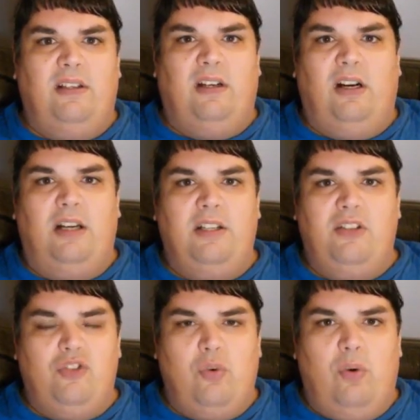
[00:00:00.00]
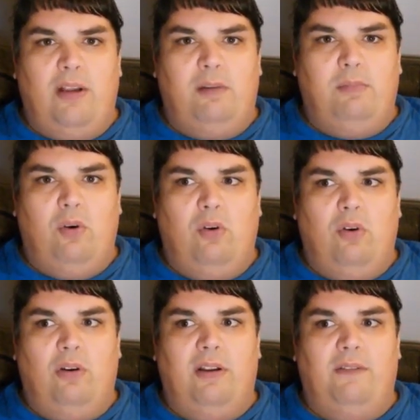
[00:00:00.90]
unenjoyable
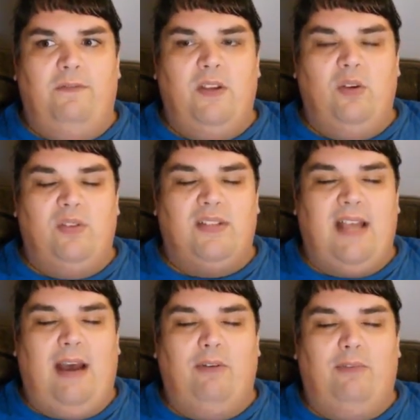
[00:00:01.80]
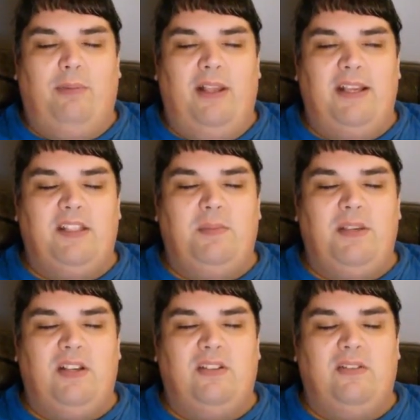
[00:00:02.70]
or it feels out of place
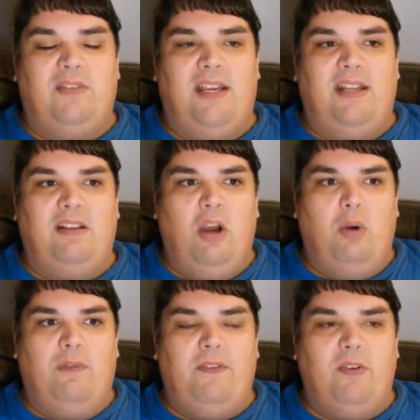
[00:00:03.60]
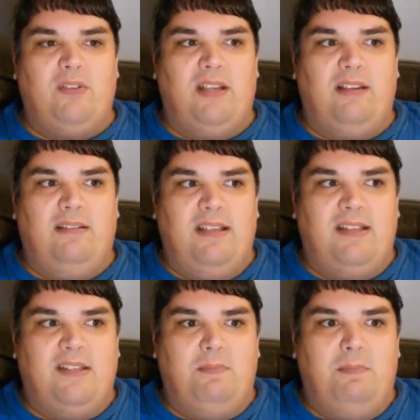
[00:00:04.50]
because of dating. No, it feels like
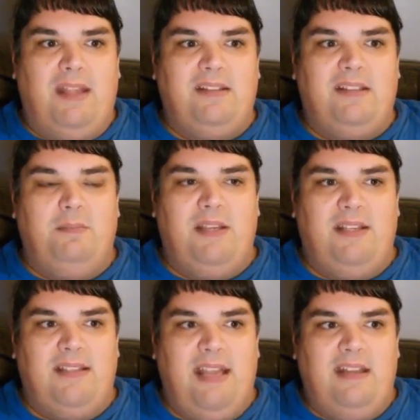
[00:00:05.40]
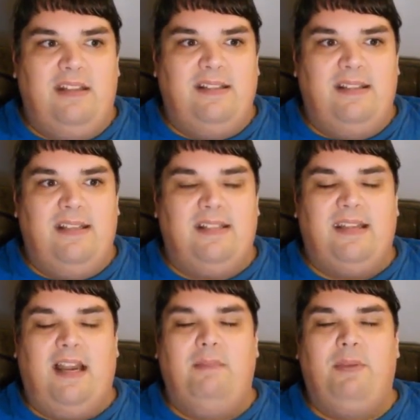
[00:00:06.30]
this is meant to be dated to this
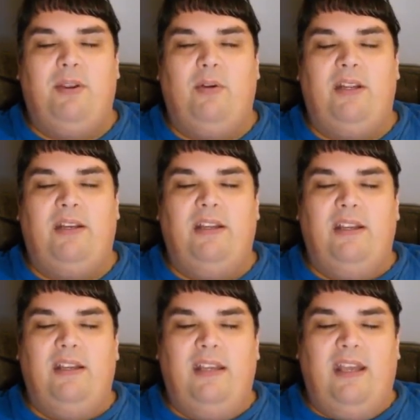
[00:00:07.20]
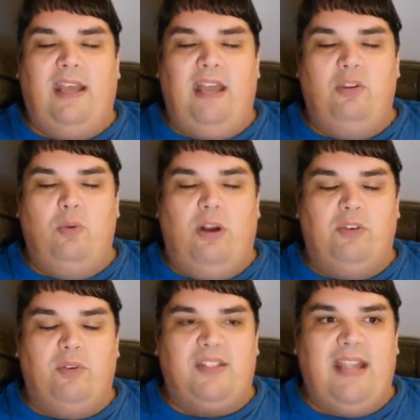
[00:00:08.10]
time period and you
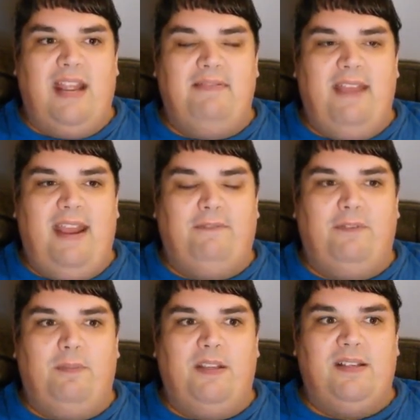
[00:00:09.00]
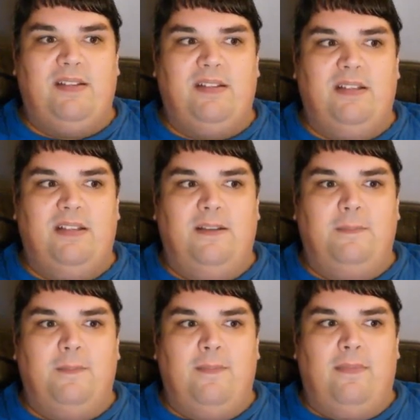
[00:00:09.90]
understand that from this.
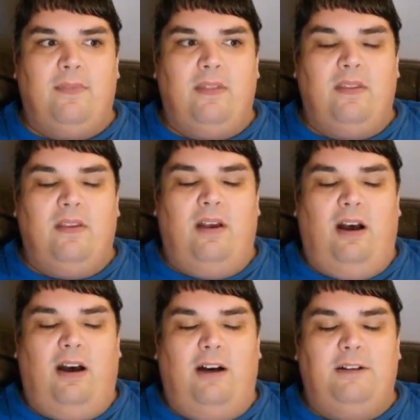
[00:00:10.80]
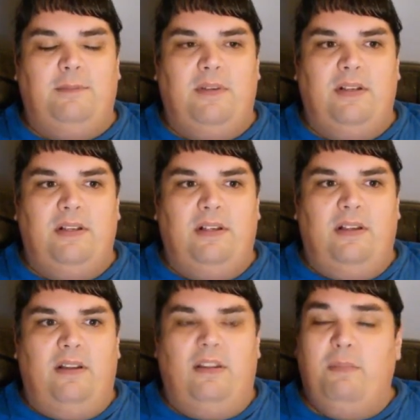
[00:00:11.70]
Um
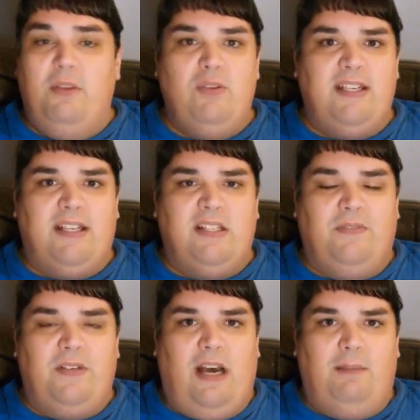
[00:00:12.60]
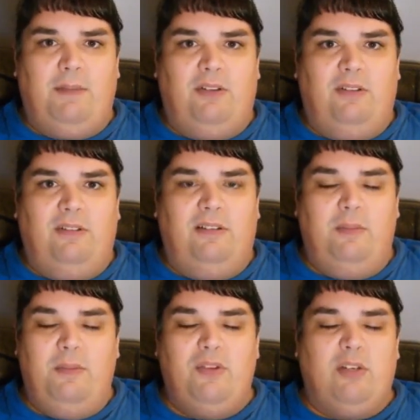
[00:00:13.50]
the music is phenomenal. The
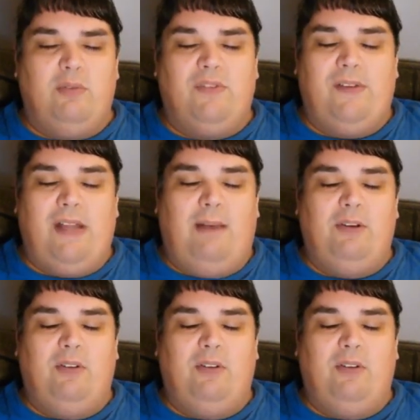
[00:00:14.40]
music was phenomenal